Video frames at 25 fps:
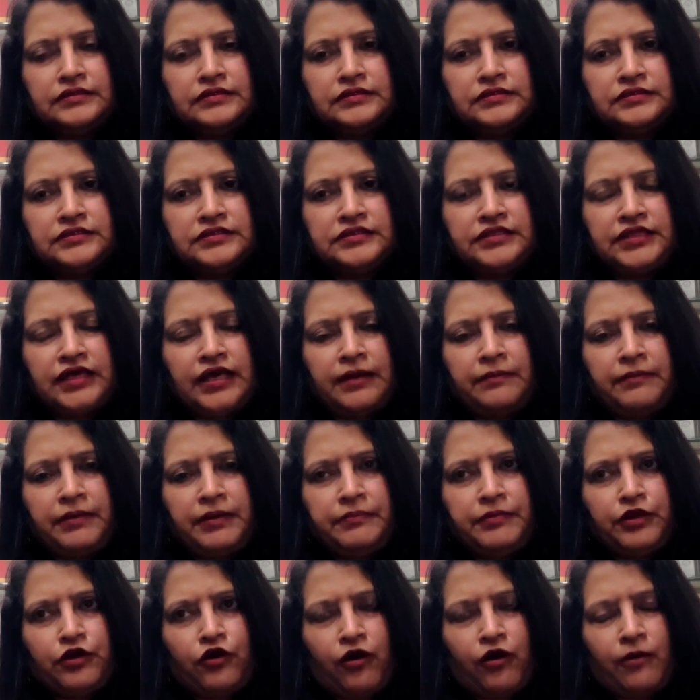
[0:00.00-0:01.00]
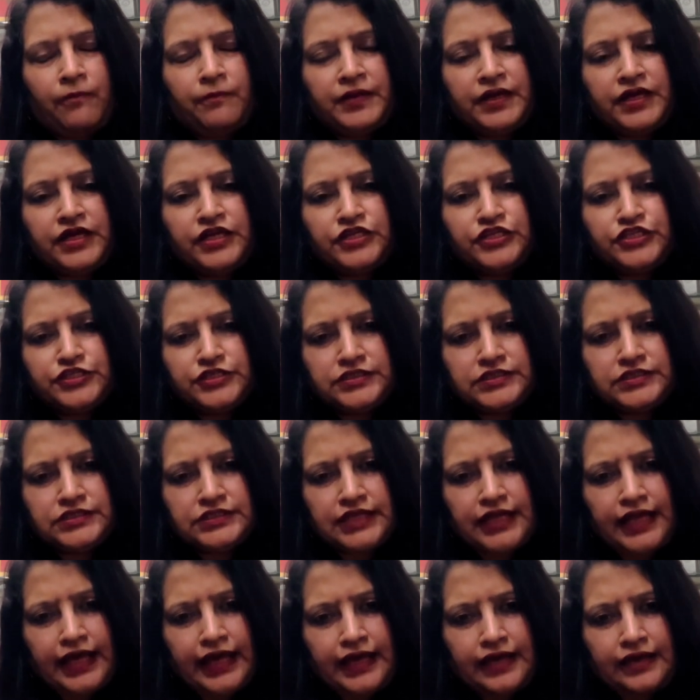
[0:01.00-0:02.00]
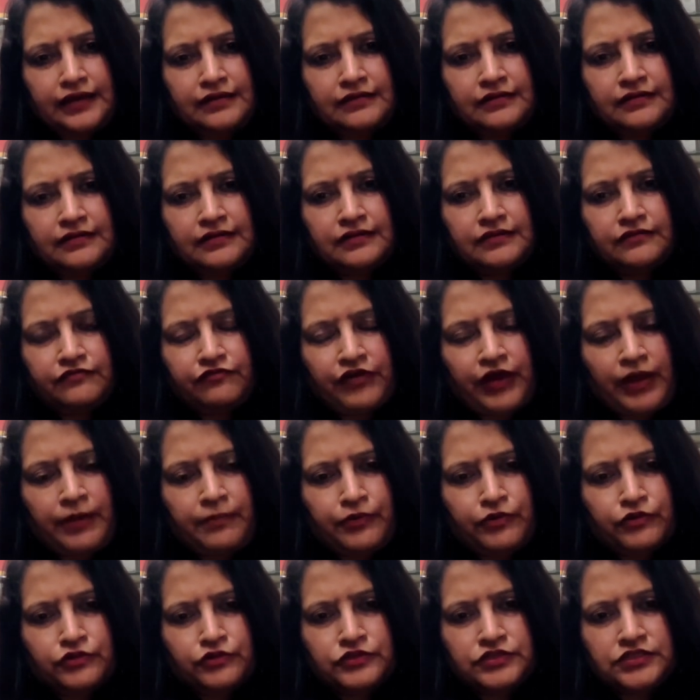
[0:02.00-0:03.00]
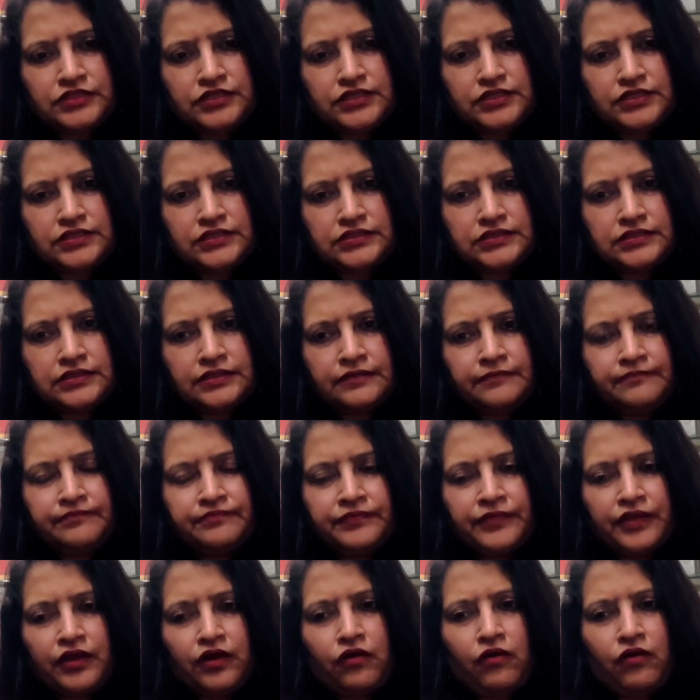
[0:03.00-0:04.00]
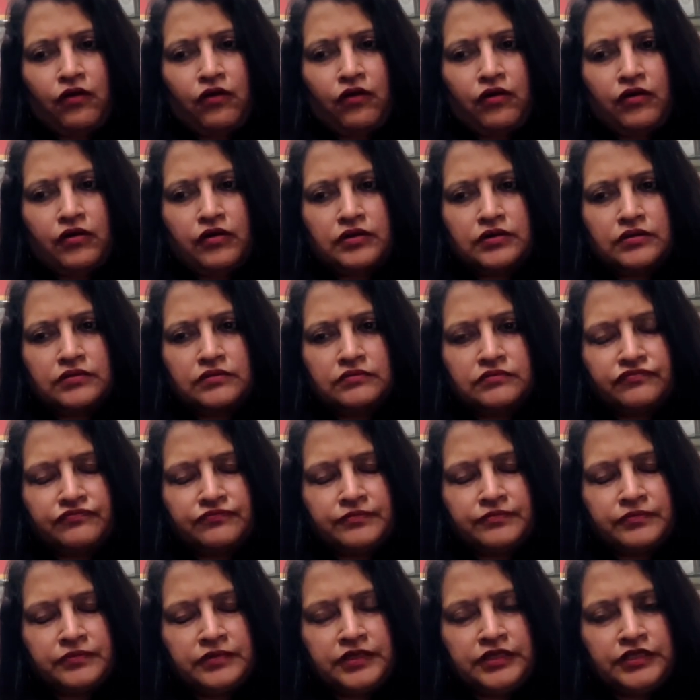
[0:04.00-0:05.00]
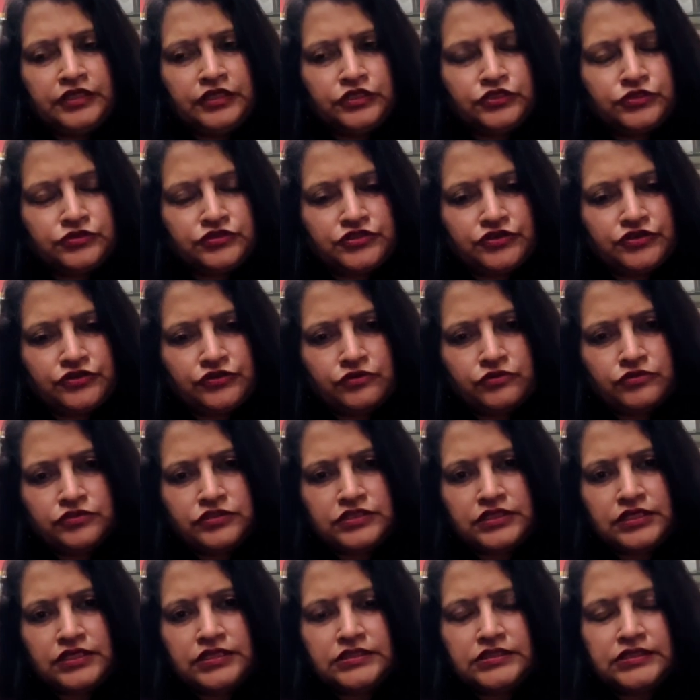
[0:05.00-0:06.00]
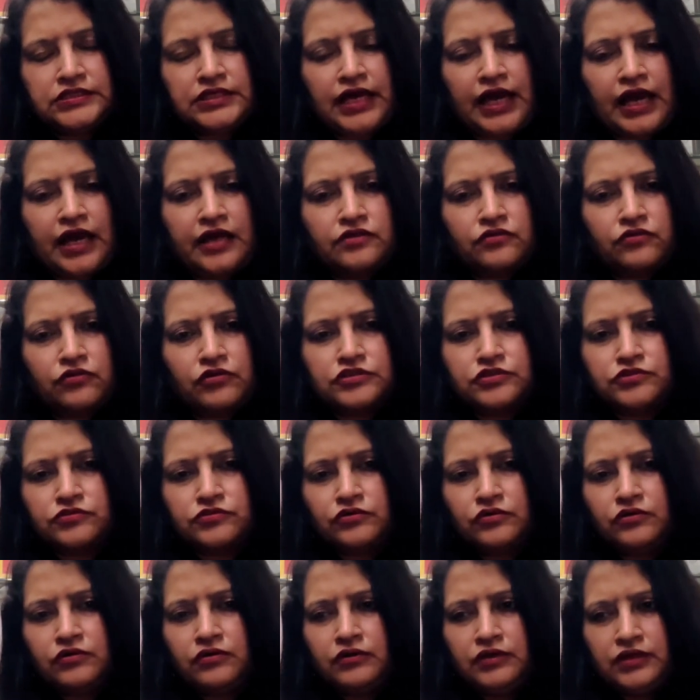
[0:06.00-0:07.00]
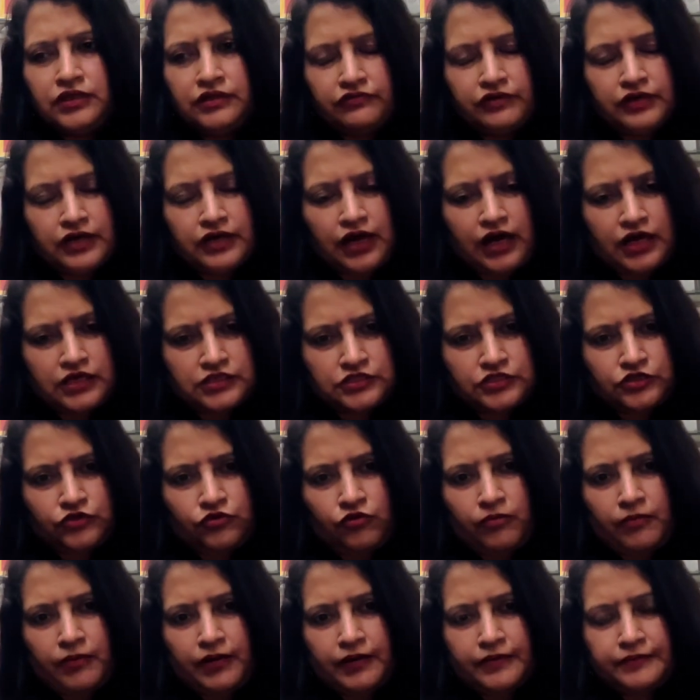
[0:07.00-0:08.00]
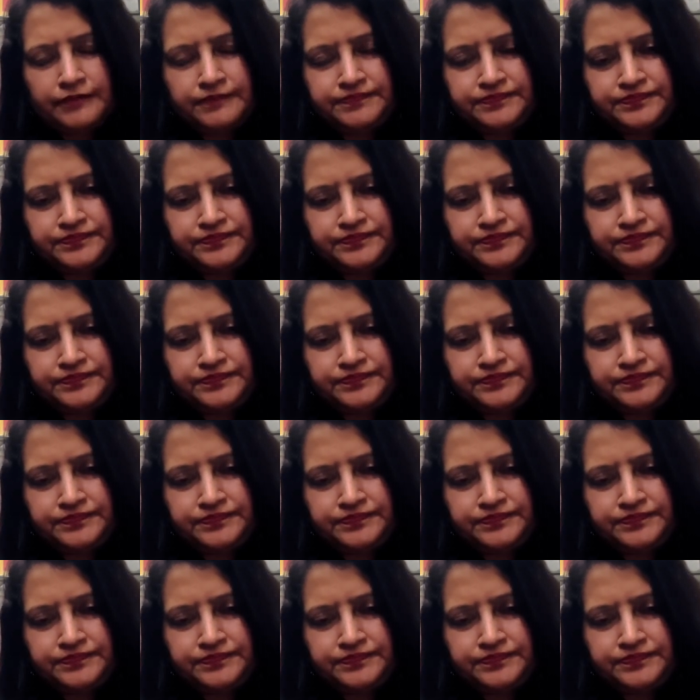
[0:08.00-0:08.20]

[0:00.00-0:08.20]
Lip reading: There may be complications like fibrosis or leading to cirrhosis and also liver carcinoma.